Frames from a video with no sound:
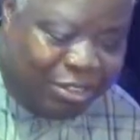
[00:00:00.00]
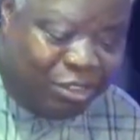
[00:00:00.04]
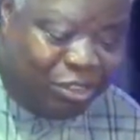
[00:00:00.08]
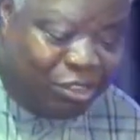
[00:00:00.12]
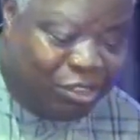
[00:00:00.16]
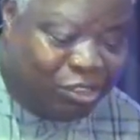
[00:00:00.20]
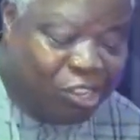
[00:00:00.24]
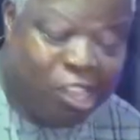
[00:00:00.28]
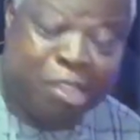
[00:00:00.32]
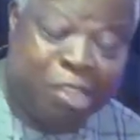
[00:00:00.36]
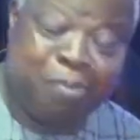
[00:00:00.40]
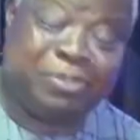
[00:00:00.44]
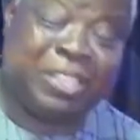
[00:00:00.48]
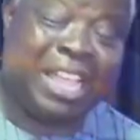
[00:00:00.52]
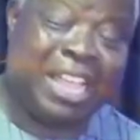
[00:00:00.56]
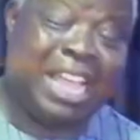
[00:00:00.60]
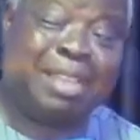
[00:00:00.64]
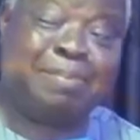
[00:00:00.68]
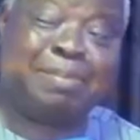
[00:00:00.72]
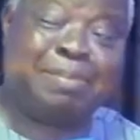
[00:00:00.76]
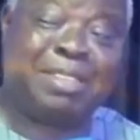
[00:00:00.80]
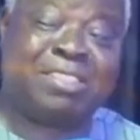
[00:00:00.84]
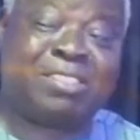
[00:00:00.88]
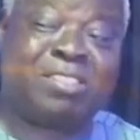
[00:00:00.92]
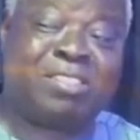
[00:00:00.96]

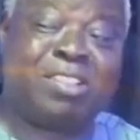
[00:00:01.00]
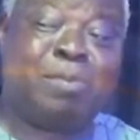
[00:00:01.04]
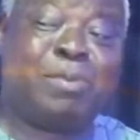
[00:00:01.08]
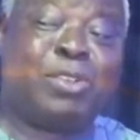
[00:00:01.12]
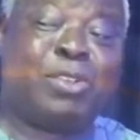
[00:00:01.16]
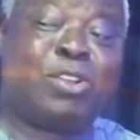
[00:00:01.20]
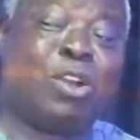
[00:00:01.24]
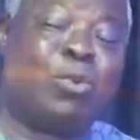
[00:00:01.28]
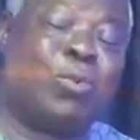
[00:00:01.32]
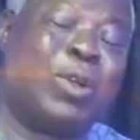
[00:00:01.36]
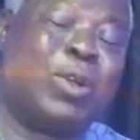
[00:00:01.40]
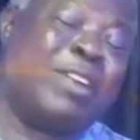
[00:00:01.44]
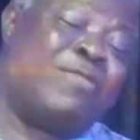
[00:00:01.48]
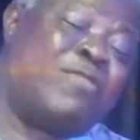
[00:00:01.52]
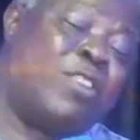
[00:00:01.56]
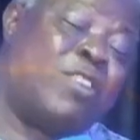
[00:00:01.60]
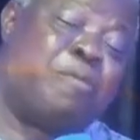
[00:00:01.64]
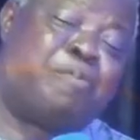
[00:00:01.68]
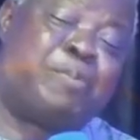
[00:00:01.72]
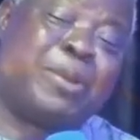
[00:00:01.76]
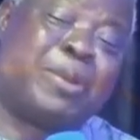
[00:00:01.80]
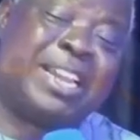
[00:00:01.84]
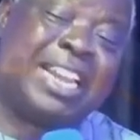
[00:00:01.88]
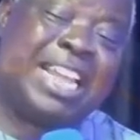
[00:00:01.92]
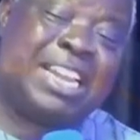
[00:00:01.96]
Sometimes it's not because we have
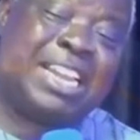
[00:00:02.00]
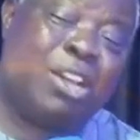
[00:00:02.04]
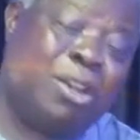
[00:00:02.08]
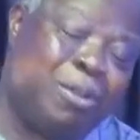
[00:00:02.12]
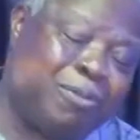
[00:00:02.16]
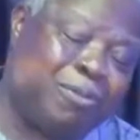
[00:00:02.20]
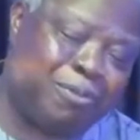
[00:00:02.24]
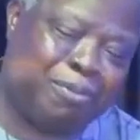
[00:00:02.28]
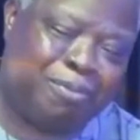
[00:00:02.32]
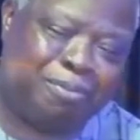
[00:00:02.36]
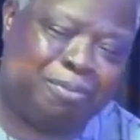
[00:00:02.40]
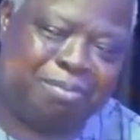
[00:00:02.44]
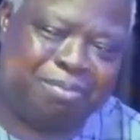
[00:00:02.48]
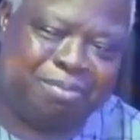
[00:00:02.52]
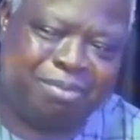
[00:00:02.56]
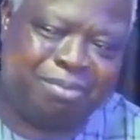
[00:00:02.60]
not prayed enough.